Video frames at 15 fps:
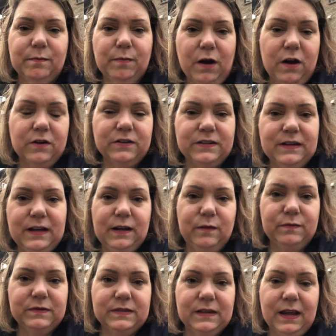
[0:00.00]

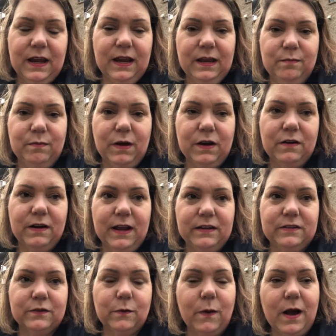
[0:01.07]
parsnips, and butternut
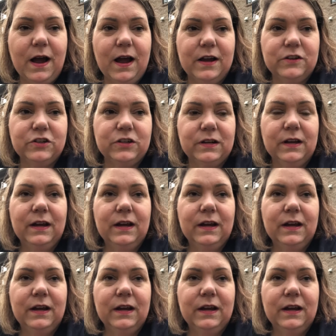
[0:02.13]
squash.